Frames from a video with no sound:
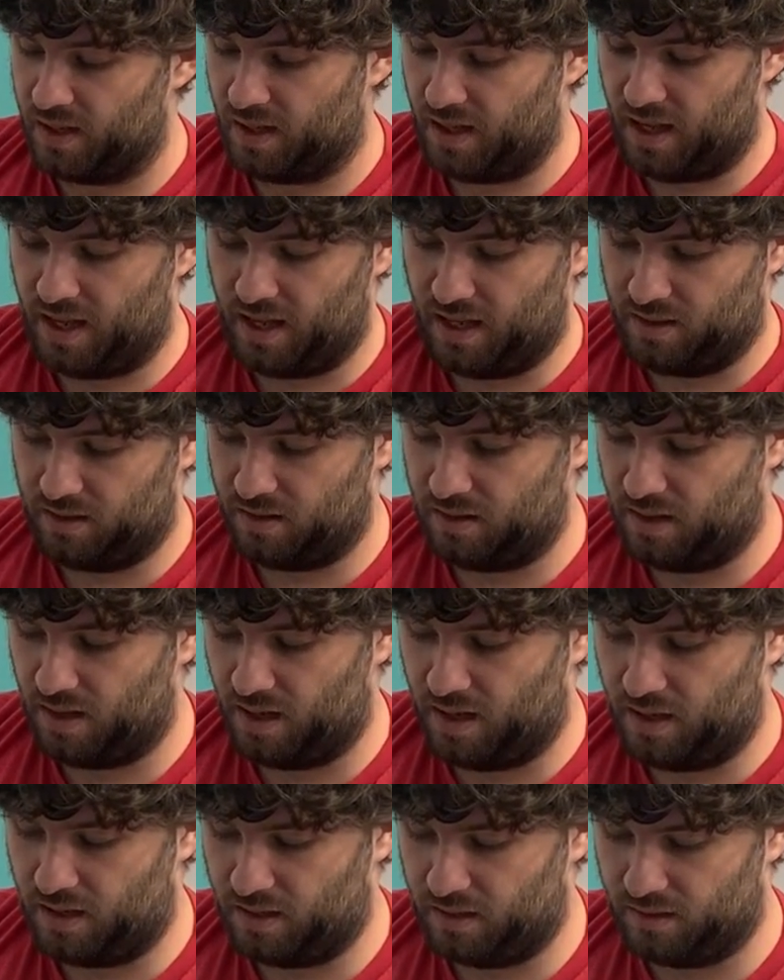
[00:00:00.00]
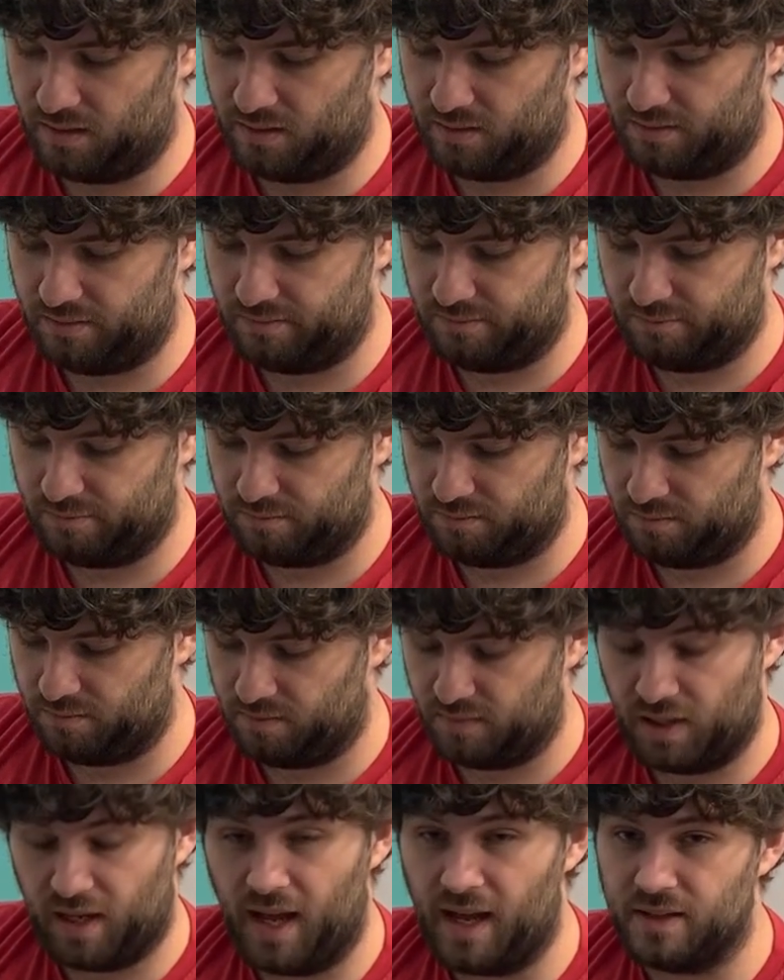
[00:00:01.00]
And uh,
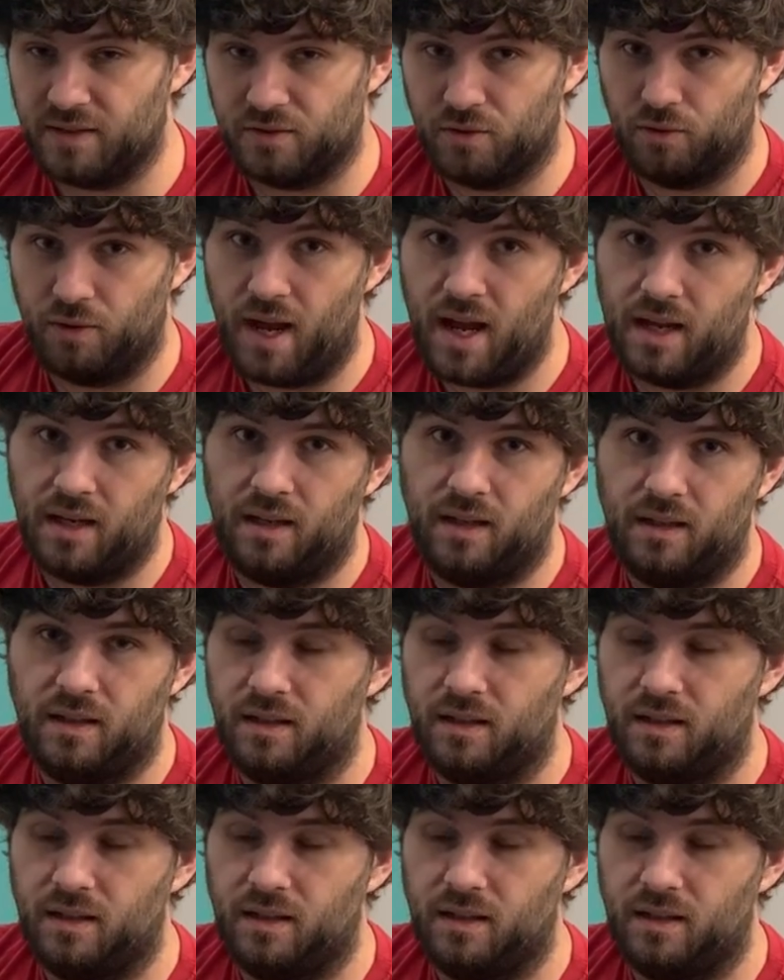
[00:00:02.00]
yeah, it's great.